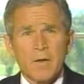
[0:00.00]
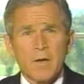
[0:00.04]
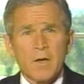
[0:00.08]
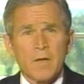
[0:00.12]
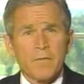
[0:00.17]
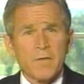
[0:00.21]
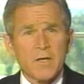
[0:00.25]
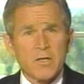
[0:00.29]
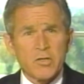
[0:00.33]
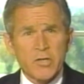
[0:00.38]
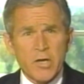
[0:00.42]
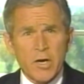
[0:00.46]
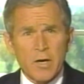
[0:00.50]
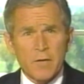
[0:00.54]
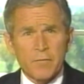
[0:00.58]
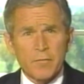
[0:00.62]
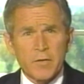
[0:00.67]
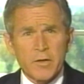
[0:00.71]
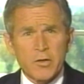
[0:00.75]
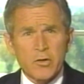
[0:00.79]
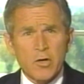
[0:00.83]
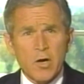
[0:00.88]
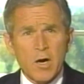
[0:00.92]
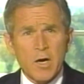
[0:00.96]
These
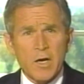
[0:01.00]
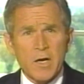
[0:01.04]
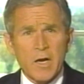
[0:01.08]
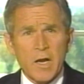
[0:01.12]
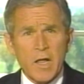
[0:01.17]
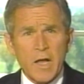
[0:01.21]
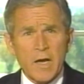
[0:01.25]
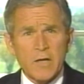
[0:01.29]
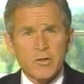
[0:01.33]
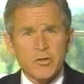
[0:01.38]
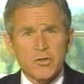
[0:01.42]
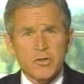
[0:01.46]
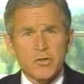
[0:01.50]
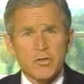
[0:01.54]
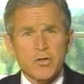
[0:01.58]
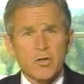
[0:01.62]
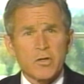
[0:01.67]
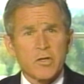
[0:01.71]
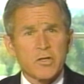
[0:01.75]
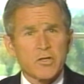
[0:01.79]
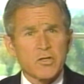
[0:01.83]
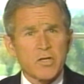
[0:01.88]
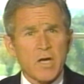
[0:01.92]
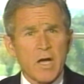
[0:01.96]
carefully targeted actions are
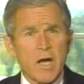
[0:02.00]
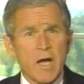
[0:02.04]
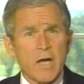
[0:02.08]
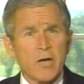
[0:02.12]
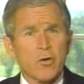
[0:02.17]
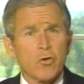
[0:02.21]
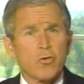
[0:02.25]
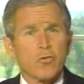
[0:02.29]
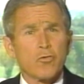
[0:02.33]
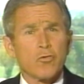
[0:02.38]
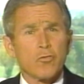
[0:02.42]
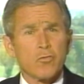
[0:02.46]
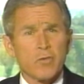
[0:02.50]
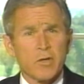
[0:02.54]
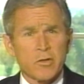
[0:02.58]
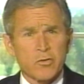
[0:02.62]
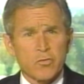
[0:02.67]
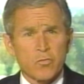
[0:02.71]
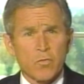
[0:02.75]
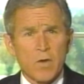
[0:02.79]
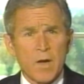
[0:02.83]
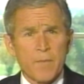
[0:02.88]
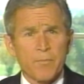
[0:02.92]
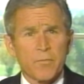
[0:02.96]
designed to
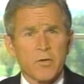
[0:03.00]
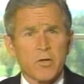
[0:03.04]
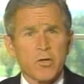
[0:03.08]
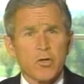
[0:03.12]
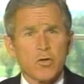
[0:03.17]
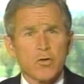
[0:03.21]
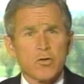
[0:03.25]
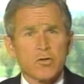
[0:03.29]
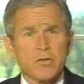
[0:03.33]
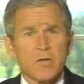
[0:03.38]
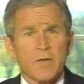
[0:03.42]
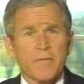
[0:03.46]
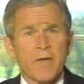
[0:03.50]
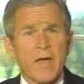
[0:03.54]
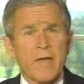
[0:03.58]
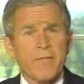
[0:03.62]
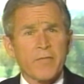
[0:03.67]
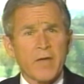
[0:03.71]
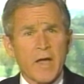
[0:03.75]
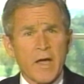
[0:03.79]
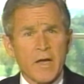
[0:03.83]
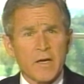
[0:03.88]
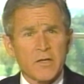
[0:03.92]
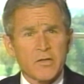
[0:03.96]
disrupt the use of
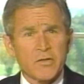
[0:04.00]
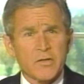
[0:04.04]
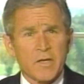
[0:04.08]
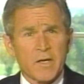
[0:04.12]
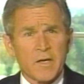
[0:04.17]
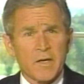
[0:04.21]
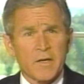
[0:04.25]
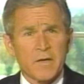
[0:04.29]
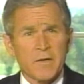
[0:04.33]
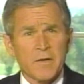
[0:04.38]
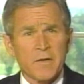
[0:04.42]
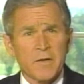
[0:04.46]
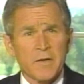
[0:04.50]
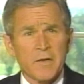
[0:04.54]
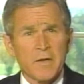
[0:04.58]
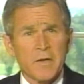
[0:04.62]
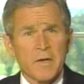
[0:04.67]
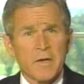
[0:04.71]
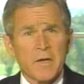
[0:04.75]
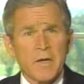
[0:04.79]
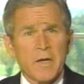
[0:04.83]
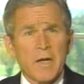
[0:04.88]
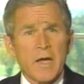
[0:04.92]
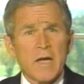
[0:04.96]
Afghanistan
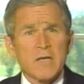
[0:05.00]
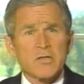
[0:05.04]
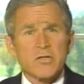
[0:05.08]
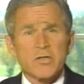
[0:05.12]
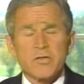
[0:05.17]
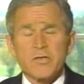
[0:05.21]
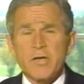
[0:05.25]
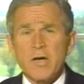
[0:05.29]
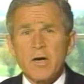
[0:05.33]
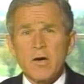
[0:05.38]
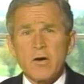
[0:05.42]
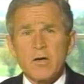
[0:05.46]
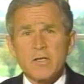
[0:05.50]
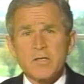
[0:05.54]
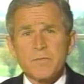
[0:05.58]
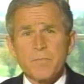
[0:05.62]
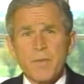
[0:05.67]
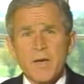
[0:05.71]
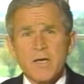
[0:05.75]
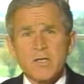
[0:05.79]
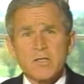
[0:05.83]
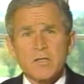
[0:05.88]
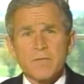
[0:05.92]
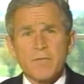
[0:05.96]
as a terrorist
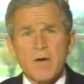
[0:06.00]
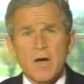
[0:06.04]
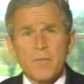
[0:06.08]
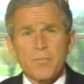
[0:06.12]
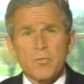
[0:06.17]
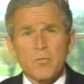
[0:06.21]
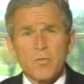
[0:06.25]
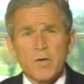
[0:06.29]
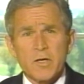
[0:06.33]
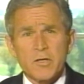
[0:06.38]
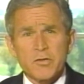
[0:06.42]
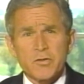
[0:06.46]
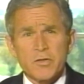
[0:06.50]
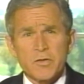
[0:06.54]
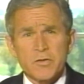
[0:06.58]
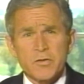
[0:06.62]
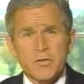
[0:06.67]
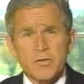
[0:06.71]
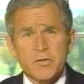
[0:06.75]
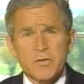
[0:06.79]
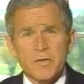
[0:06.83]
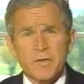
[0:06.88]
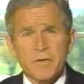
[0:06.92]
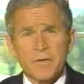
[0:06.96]
base of
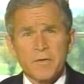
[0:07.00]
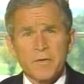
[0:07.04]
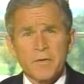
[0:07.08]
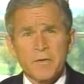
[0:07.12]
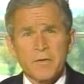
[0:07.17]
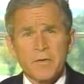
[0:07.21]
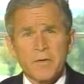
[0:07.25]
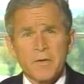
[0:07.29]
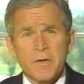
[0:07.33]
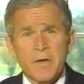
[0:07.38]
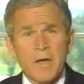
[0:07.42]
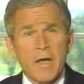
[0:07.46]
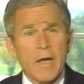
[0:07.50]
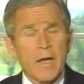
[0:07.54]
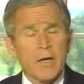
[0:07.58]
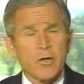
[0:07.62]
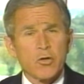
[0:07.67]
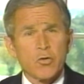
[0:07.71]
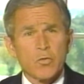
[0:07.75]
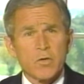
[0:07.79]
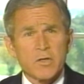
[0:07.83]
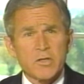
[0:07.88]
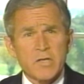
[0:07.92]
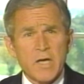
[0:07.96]
operations and
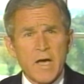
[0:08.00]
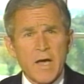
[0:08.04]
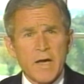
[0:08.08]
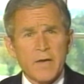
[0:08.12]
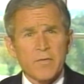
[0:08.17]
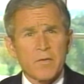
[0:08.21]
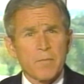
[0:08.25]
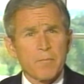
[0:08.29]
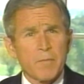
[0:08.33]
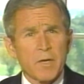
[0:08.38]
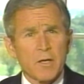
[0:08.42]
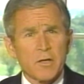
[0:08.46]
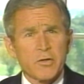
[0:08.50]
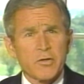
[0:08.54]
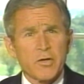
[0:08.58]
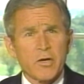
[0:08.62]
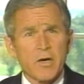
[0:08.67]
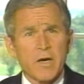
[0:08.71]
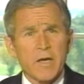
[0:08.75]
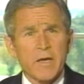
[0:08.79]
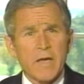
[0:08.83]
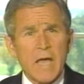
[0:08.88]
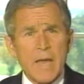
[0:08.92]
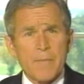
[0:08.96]
to attack the
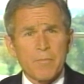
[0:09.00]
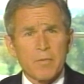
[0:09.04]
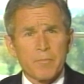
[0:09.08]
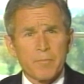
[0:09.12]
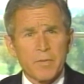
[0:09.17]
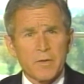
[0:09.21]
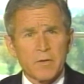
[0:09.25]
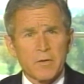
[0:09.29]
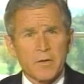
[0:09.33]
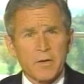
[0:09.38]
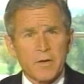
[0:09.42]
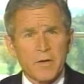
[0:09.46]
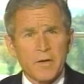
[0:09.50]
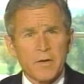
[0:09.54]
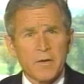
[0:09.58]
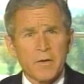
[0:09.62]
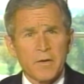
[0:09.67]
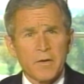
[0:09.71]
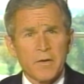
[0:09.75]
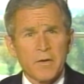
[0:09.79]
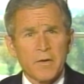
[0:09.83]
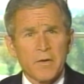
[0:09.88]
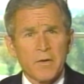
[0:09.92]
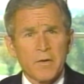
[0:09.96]
military capability
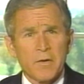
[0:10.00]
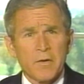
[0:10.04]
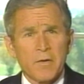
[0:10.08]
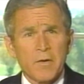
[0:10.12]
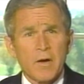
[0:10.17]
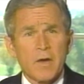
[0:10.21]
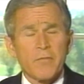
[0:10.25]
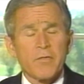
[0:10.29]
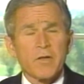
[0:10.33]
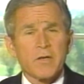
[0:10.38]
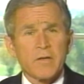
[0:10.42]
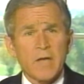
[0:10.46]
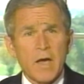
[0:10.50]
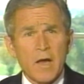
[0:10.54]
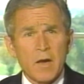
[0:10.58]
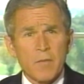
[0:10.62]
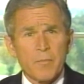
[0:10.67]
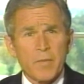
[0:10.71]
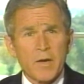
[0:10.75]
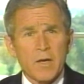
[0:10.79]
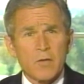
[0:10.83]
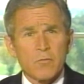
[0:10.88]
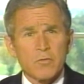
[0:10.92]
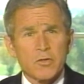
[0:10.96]
of the
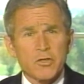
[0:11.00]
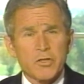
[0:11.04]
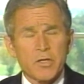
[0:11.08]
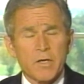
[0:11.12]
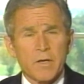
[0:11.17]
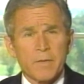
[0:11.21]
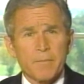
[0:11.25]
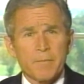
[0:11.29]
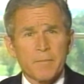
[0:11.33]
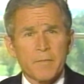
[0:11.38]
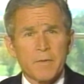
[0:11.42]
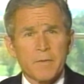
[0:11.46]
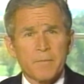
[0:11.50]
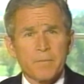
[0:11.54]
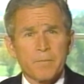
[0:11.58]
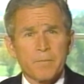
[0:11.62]
Taliban regime.